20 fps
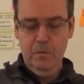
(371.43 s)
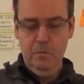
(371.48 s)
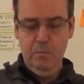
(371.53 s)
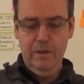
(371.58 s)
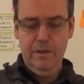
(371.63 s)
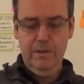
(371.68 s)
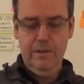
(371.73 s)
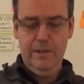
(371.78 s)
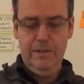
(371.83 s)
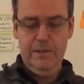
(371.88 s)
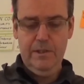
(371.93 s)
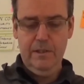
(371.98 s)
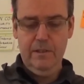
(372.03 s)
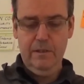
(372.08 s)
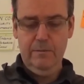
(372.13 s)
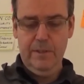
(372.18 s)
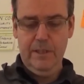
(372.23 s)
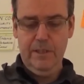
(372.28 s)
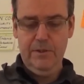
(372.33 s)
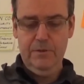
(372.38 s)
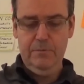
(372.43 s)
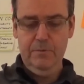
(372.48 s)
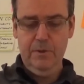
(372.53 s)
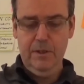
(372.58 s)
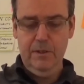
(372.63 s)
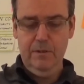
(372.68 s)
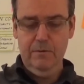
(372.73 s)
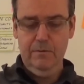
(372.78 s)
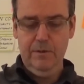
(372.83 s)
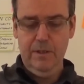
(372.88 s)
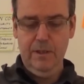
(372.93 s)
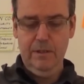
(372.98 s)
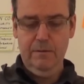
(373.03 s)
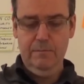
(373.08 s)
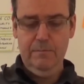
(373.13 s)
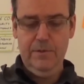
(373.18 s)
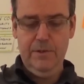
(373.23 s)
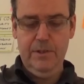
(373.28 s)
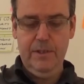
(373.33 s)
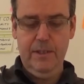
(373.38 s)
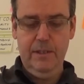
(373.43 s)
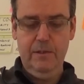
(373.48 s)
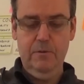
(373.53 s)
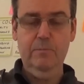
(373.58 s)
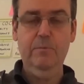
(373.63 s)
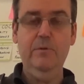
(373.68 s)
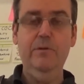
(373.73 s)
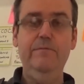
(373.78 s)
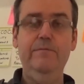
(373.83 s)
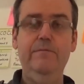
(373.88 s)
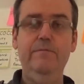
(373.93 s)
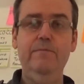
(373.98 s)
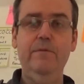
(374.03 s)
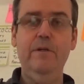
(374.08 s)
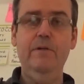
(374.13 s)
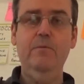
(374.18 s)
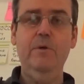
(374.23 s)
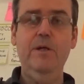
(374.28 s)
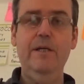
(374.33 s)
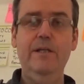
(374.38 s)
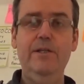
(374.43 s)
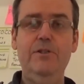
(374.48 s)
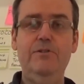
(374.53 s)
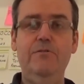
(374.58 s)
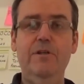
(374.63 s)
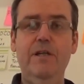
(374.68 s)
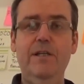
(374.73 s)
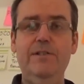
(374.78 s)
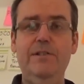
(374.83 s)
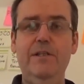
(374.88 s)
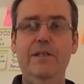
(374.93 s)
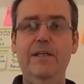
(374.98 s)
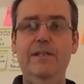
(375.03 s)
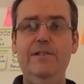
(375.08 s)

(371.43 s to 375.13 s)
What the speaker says: One thing to know about as well, to help with awareness raising,